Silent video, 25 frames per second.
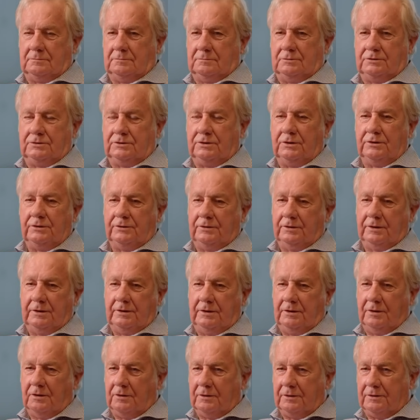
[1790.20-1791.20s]

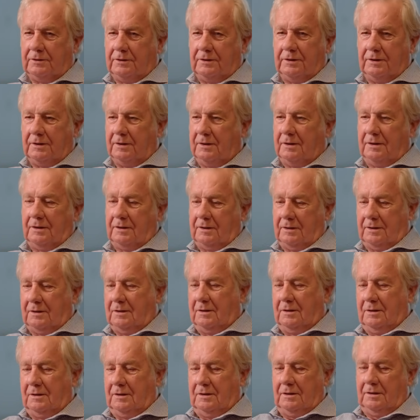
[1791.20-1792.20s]
Certainly not.
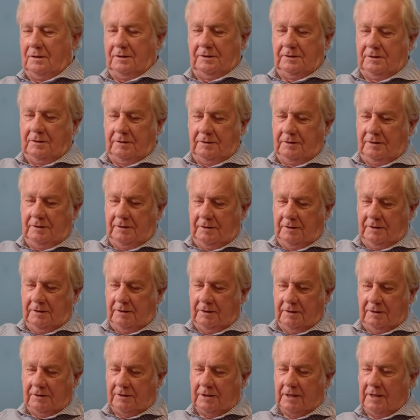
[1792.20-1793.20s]

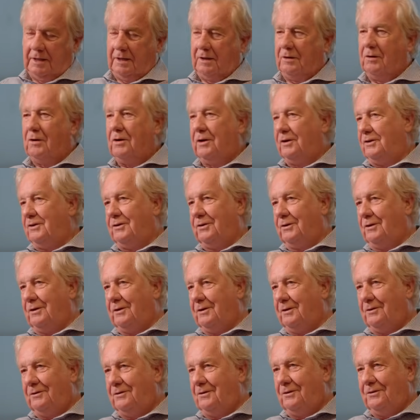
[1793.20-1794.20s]
You take IT,
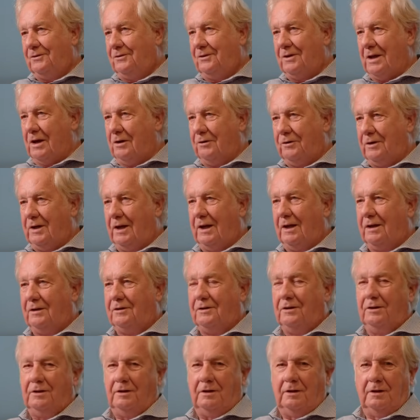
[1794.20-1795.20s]
there's no
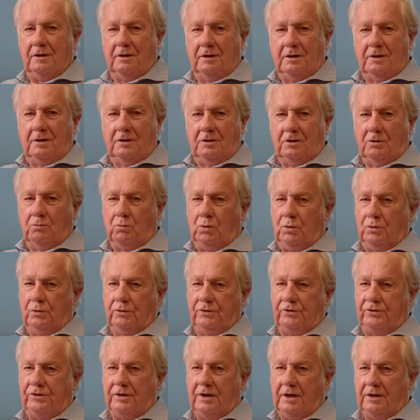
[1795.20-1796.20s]
doubt, and the
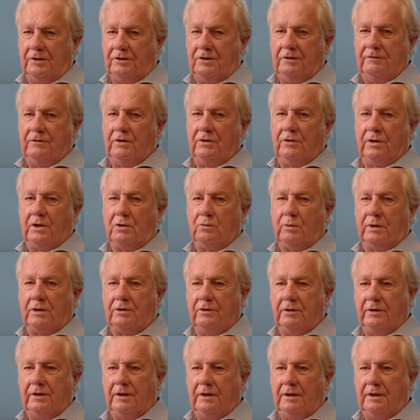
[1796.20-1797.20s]
world's changing very
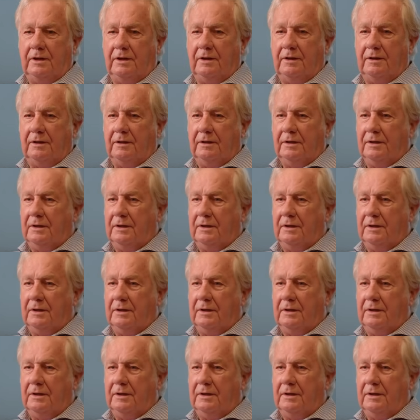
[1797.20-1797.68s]
quickly there.